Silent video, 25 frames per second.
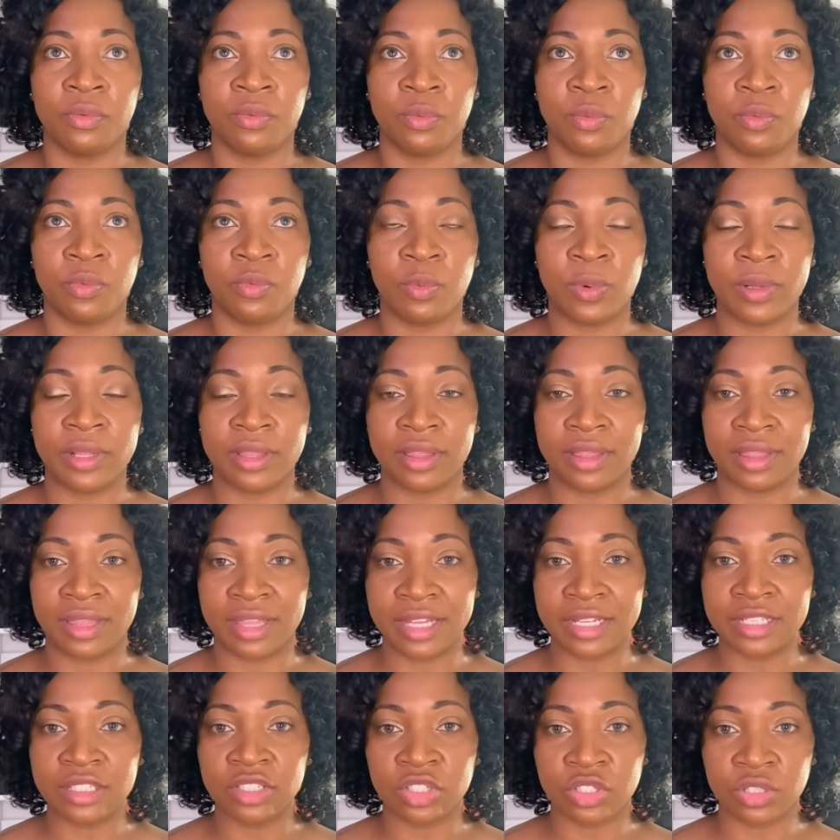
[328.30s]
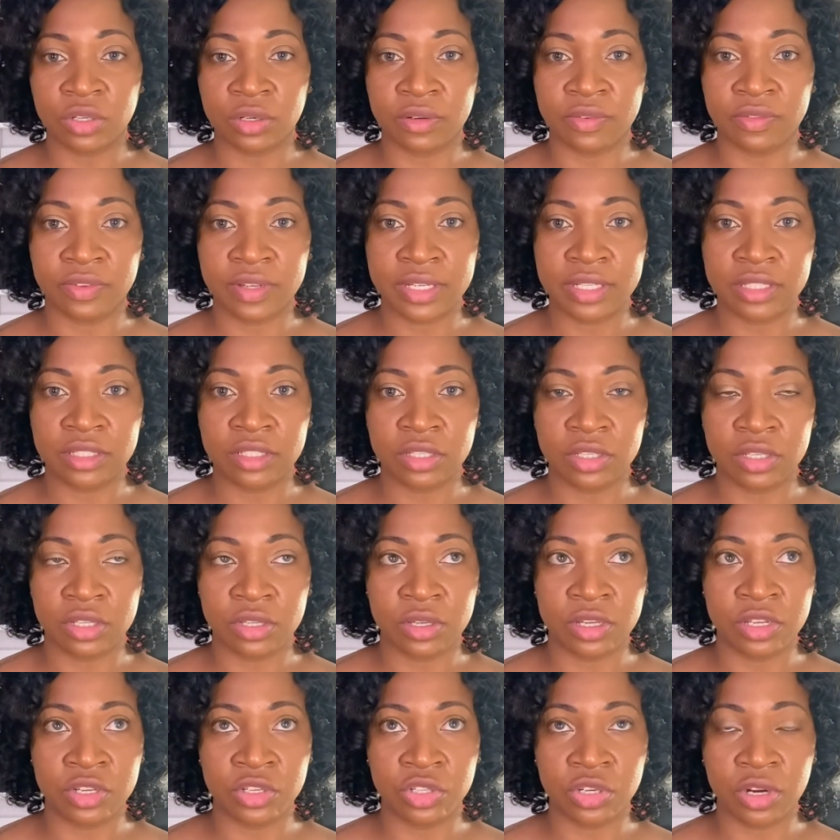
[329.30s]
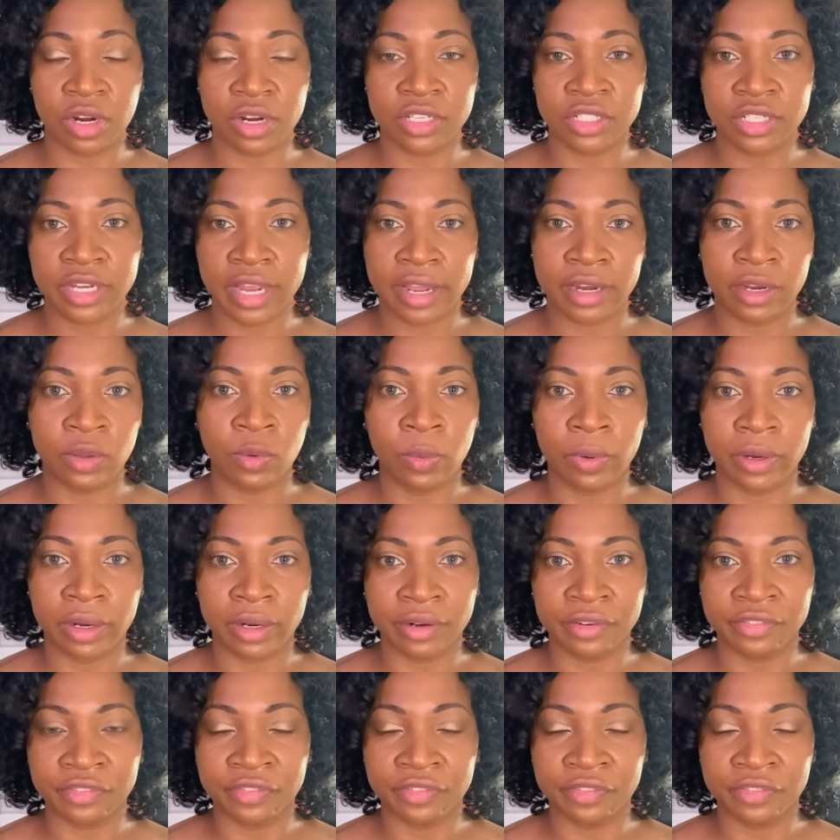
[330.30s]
With this service, you can charge anywhere